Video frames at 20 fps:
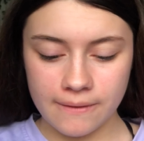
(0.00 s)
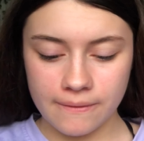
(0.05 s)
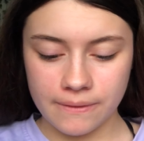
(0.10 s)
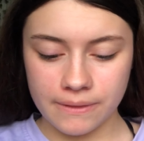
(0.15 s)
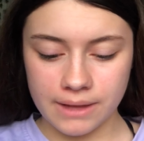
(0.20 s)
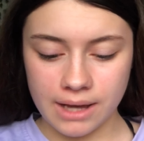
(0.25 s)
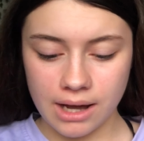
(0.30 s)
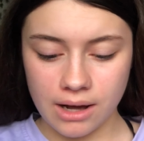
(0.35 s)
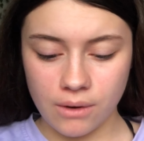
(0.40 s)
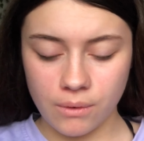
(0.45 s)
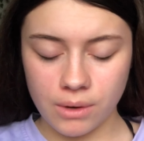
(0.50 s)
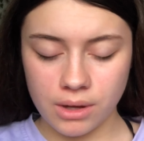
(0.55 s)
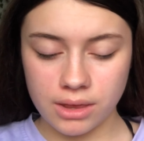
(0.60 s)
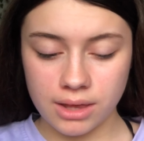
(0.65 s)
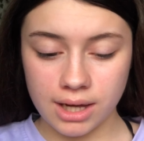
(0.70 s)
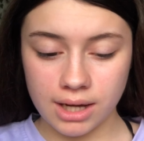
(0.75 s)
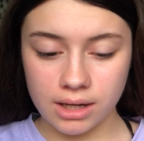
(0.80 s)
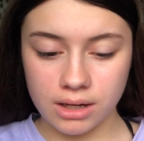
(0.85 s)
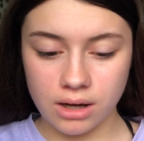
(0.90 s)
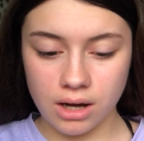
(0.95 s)
now,
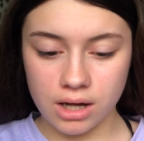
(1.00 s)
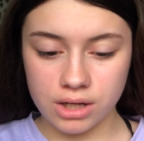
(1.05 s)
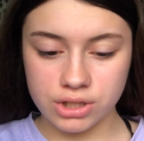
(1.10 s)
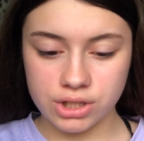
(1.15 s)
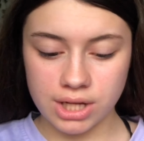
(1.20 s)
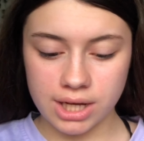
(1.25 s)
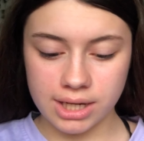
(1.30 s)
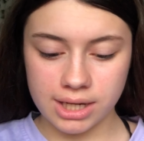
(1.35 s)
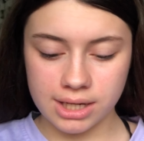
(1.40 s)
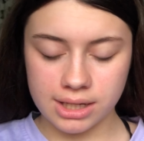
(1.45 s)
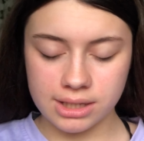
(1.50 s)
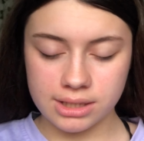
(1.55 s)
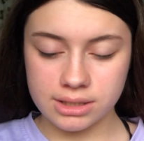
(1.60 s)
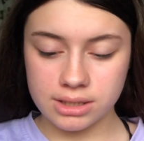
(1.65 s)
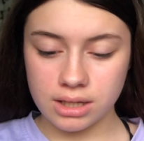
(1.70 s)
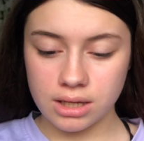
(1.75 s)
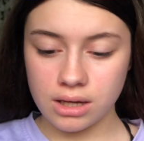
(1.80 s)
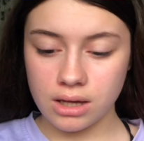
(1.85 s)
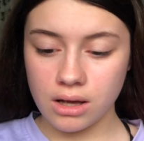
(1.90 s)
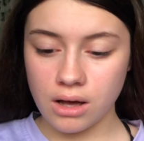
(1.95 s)
thank gosh, that
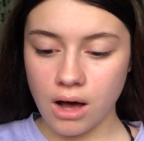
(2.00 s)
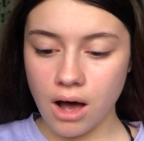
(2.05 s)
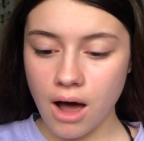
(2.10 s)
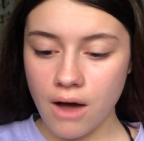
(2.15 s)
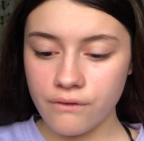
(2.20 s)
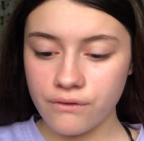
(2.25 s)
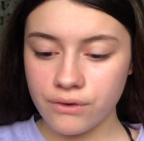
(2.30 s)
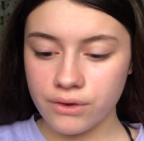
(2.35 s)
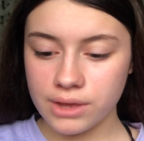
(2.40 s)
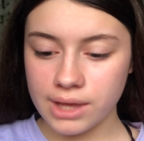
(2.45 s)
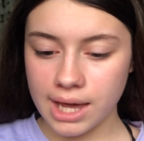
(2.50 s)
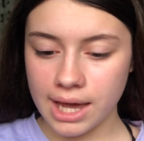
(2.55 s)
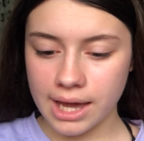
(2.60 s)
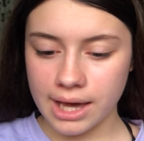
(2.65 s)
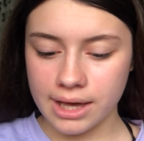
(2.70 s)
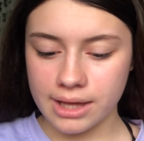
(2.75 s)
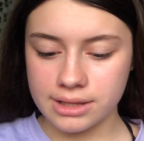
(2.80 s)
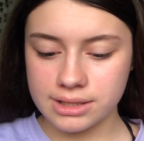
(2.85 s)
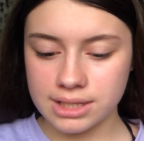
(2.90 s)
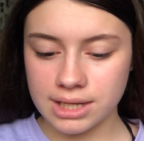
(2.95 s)
is off the
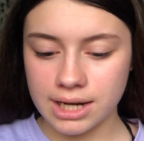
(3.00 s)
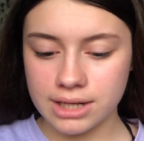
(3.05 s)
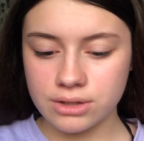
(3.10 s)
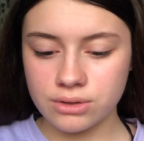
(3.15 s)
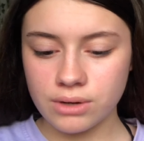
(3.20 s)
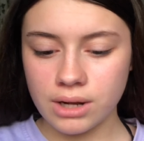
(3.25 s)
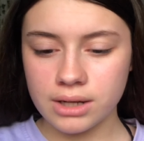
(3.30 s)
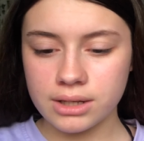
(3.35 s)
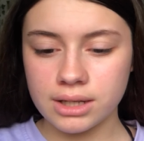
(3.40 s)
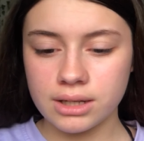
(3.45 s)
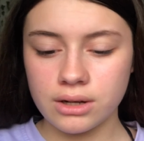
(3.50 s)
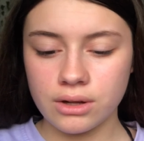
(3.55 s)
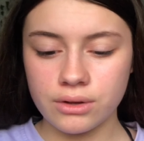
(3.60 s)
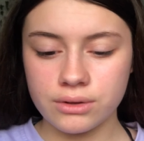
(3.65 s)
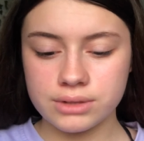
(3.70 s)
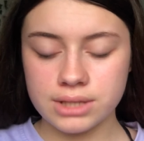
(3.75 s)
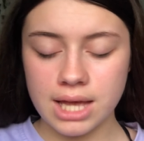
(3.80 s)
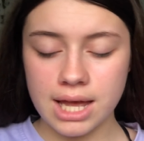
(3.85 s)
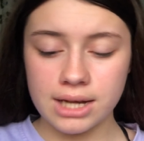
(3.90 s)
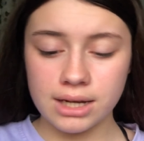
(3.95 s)
hands, and I do not need
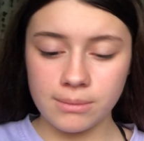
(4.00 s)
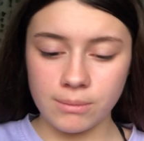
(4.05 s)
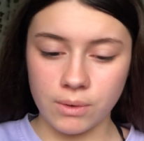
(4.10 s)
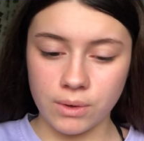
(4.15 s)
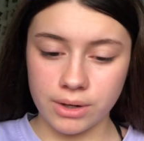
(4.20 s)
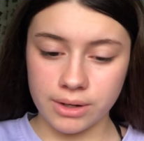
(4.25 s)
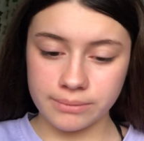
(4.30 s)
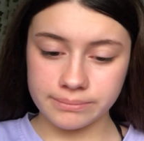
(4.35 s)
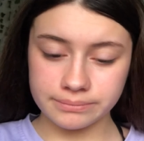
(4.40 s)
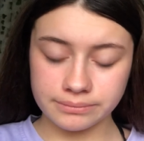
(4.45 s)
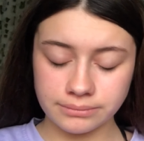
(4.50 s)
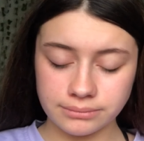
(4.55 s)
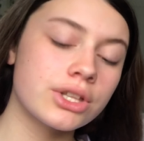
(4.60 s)
those anymore.